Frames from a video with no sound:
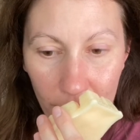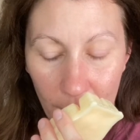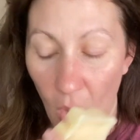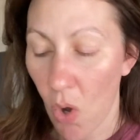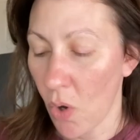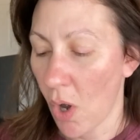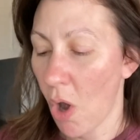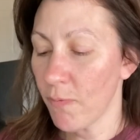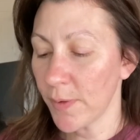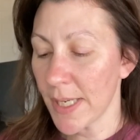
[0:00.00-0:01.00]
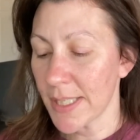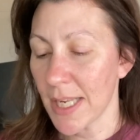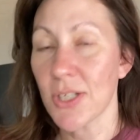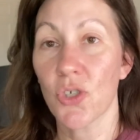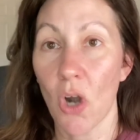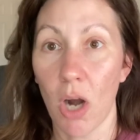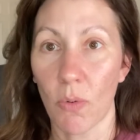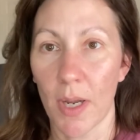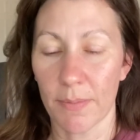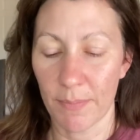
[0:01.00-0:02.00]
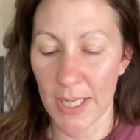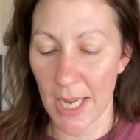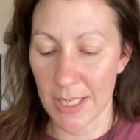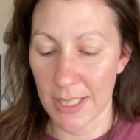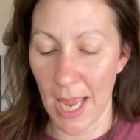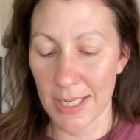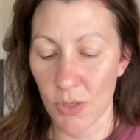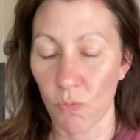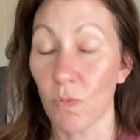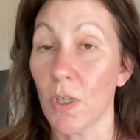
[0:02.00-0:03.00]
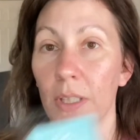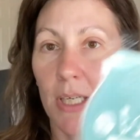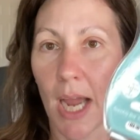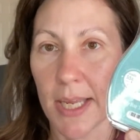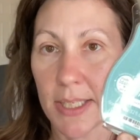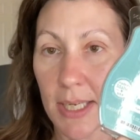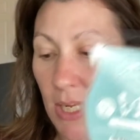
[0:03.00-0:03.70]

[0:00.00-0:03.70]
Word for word: Oh, hopefully it's a strong one because that's really nice.